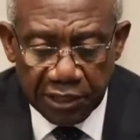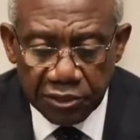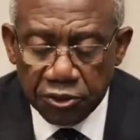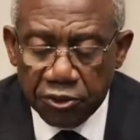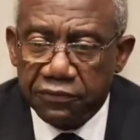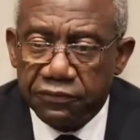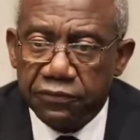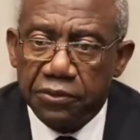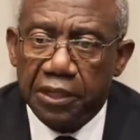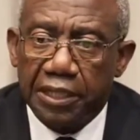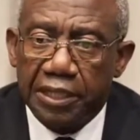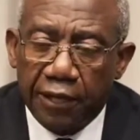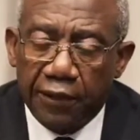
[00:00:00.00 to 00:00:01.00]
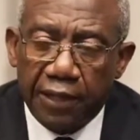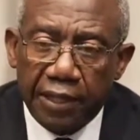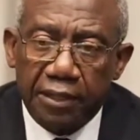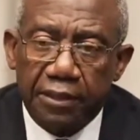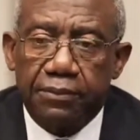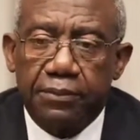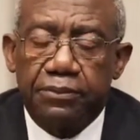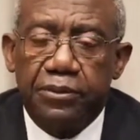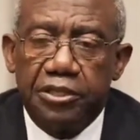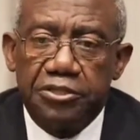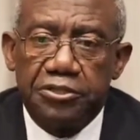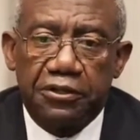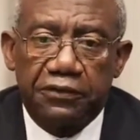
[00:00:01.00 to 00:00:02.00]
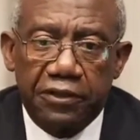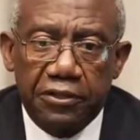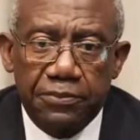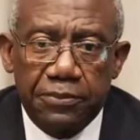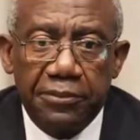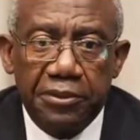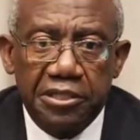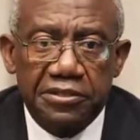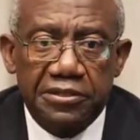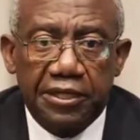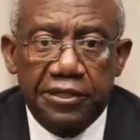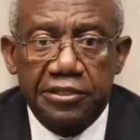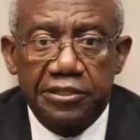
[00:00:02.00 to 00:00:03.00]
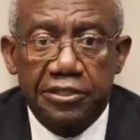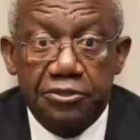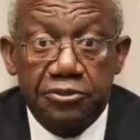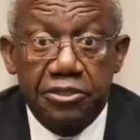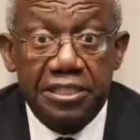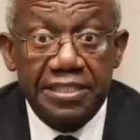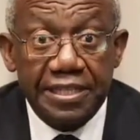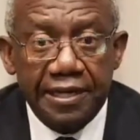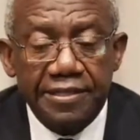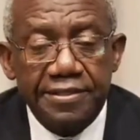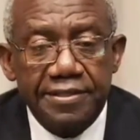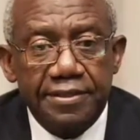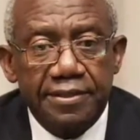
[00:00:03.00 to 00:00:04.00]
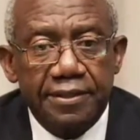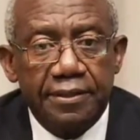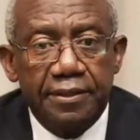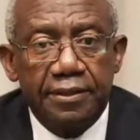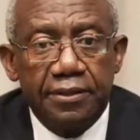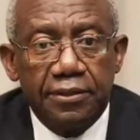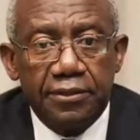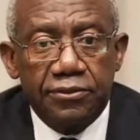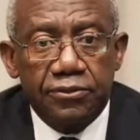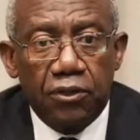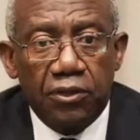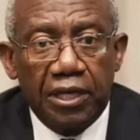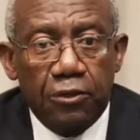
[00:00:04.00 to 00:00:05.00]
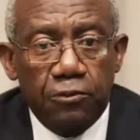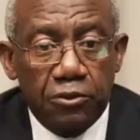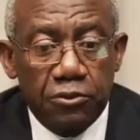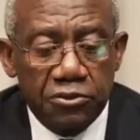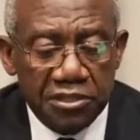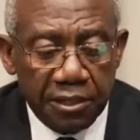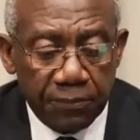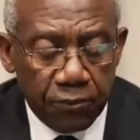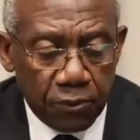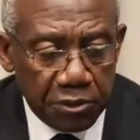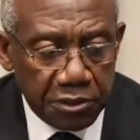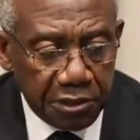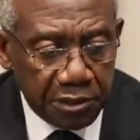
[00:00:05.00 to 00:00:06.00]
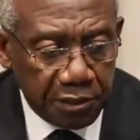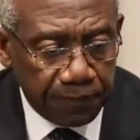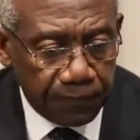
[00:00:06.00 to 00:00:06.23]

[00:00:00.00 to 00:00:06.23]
Njovu and our Ministry of Health Permanent Secretary to discuss so that we could support